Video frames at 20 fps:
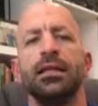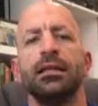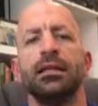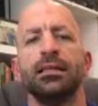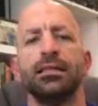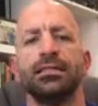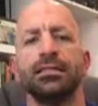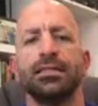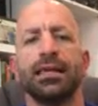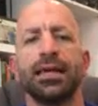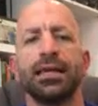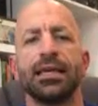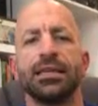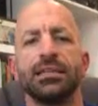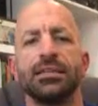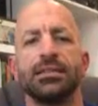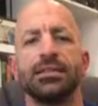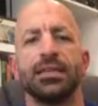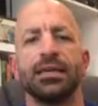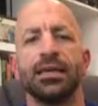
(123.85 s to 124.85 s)
The
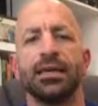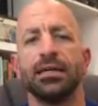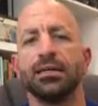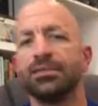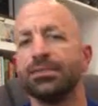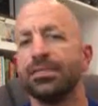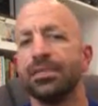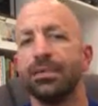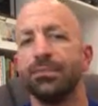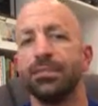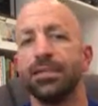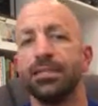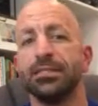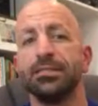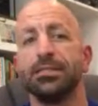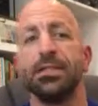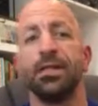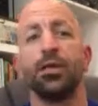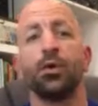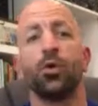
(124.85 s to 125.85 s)
second tip is
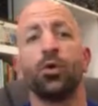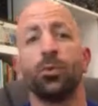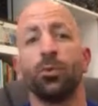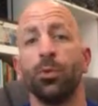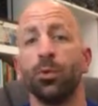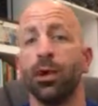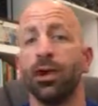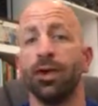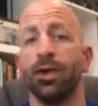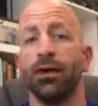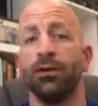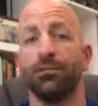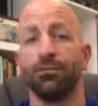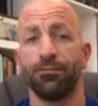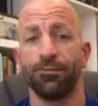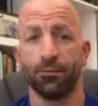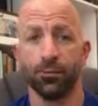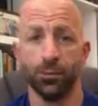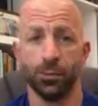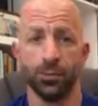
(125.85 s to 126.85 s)
to incorporate a
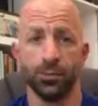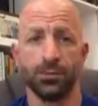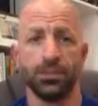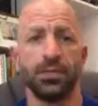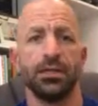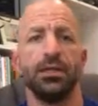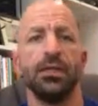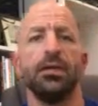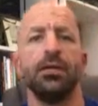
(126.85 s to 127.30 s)
fruit.